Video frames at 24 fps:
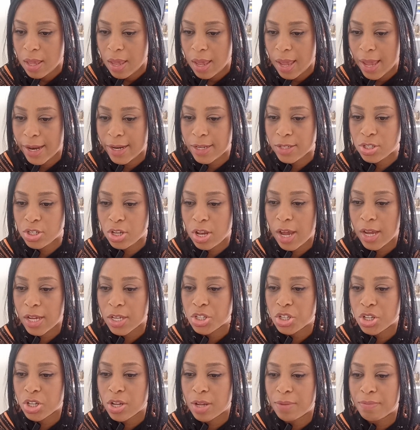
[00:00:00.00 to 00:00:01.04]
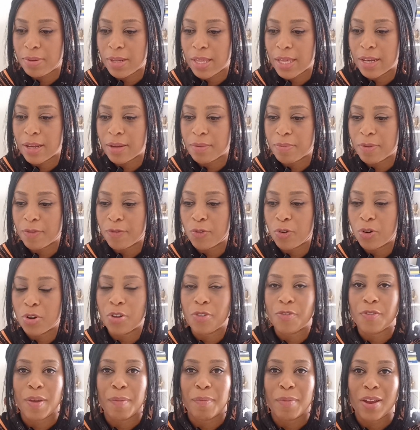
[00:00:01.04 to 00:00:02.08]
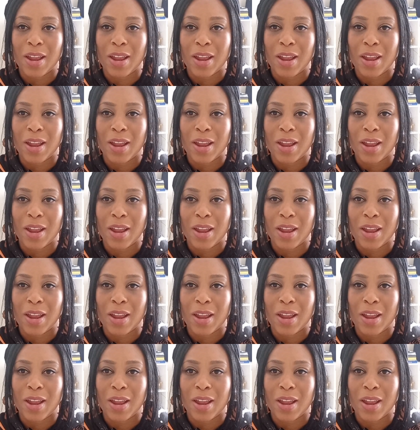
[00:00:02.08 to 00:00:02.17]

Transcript: And as long as you complete it before November